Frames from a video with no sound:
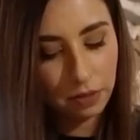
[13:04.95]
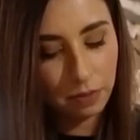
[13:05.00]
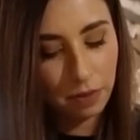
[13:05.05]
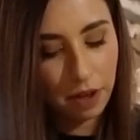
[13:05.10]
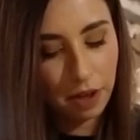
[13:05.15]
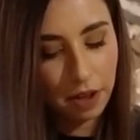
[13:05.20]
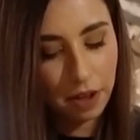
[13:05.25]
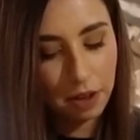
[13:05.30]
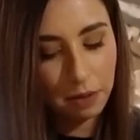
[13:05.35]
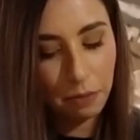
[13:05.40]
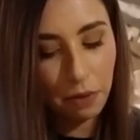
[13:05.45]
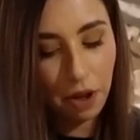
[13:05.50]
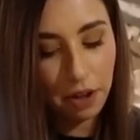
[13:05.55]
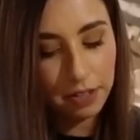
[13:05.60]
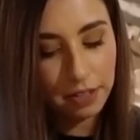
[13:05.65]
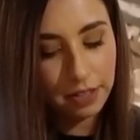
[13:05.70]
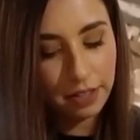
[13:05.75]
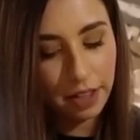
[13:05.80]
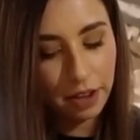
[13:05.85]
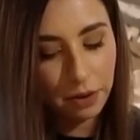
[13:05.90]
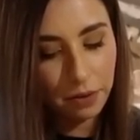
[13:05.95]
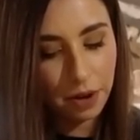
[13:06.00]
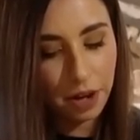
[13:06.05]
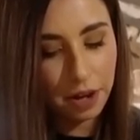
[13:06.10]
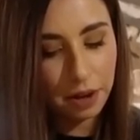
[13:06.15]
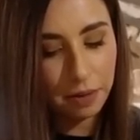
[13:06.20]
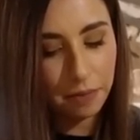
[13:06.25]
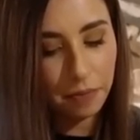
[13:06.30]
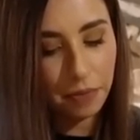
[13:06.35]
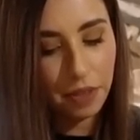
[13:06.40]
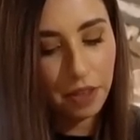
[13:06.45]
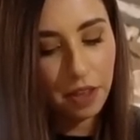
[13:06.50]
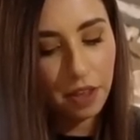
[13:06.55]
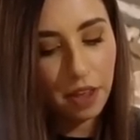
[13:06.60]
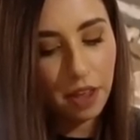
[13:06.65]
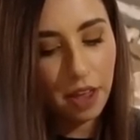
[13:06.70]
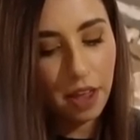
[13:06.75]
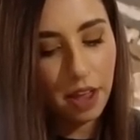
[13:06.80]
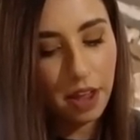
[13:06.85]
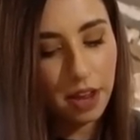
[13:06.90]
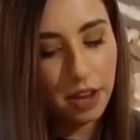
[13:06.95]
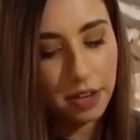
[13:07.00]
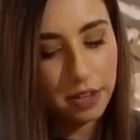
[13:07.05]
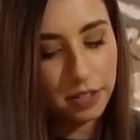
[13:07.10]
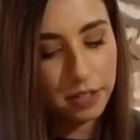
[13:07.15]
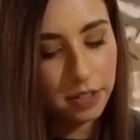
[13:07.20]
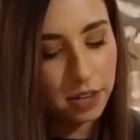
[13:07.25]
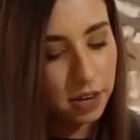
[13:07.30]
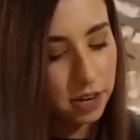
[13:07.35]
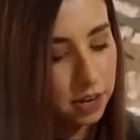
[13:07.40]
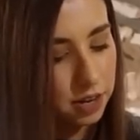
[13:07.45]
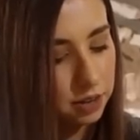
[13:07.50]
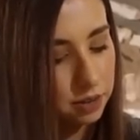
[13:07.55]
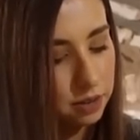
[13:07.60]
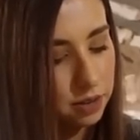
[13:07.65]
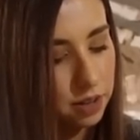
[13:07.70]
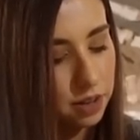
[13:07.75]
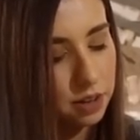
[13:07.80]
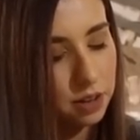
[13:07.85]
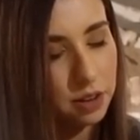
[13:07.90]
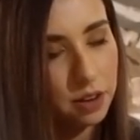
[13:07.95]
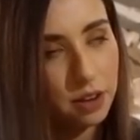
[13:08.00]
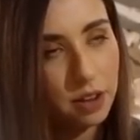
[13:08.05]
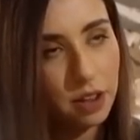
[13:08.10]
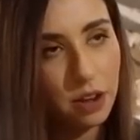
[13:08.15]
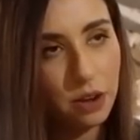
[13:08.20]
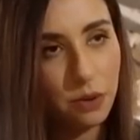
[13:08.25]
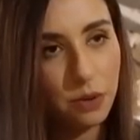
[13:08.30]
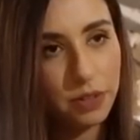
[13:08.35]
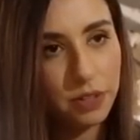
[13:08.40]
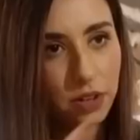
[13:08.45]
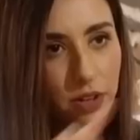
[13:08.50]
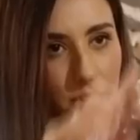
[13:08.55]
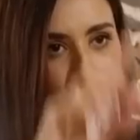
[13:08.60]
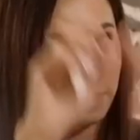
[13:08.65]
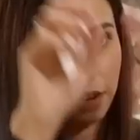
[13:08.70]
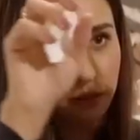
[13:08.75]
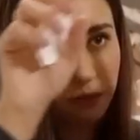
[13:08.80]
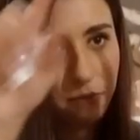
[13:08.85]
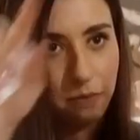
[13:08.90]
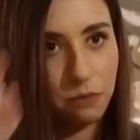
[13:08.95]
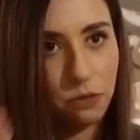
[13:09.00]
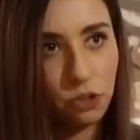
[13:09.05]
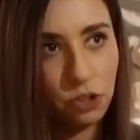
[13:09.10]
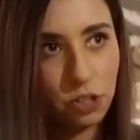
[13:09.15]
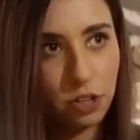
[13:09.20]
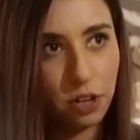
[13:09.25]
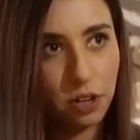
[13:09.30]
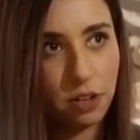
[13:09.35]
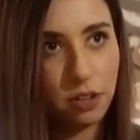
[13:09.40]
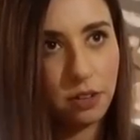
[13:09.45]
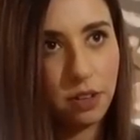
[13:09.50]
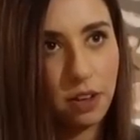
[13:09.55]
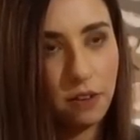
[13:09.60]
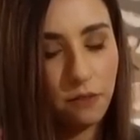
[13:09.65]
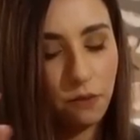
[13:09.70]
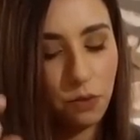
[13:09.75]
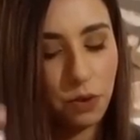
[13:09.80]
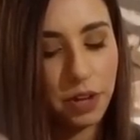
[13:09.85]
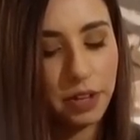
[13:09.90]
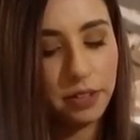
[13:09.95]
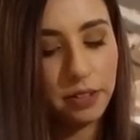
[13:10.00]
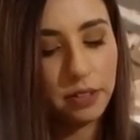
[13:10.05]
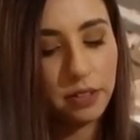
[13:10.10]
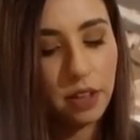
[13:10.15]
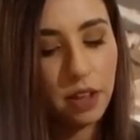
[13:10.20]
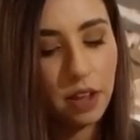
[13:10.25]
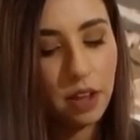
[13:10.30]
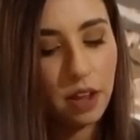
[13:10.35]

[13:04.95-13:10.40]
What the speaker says: embossed lettering, and it's on that Chanel invoice.